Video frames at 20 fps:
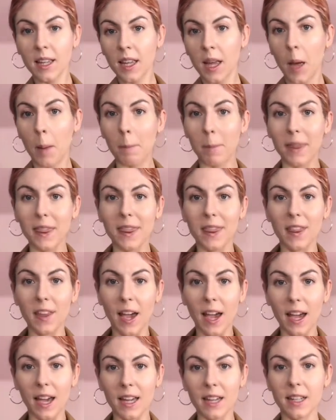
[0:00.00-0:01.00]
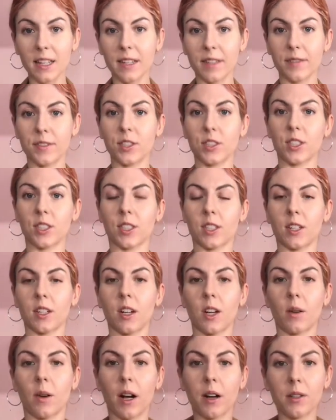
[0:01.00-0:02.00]
But then if you're just gonna
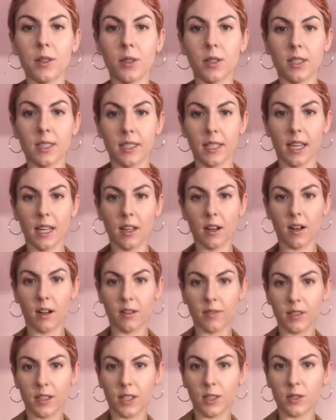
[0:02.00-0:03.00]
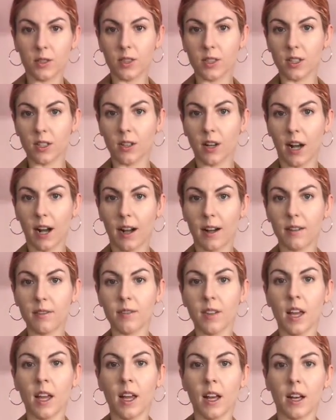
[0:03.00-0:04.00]
go out, you can take it off and you still have
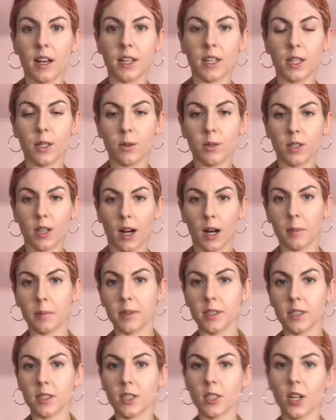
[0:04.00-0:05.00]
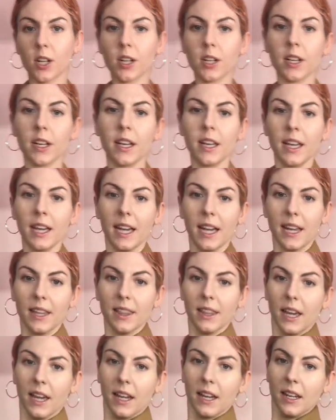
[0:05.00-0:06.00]
a cute top and skirt
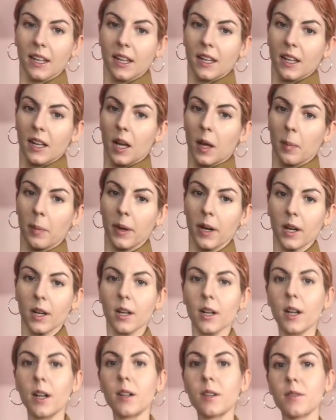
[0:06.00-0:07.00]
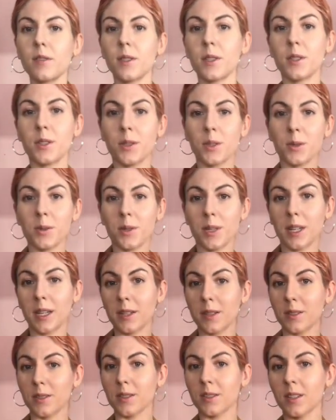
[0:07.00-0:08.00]
and then a pair of nude
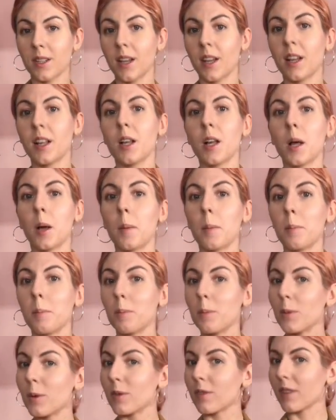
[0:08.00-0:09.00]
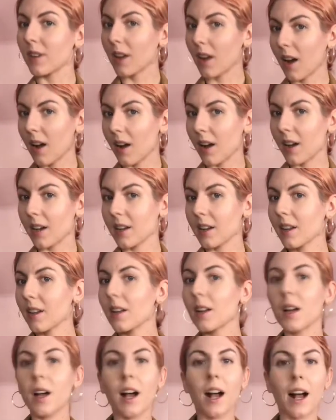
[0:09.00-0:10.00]
heels. Moving on,
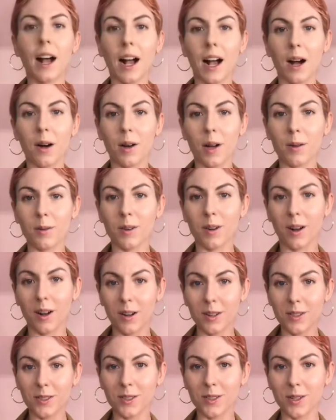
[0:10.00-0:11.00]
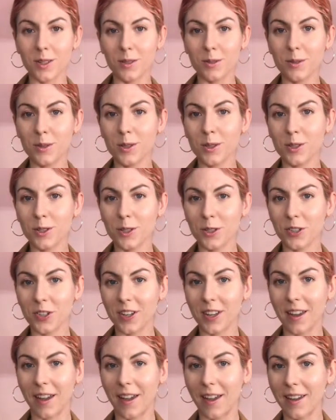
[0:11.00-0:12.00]
how I would also
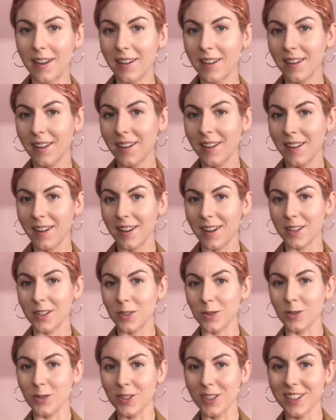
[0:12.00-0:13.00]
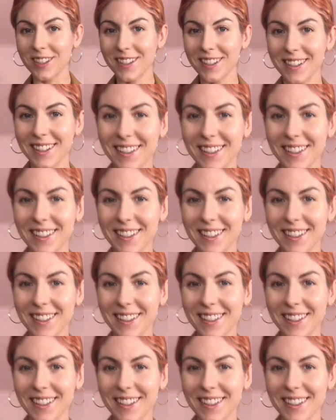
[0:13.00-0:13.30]
create a new look.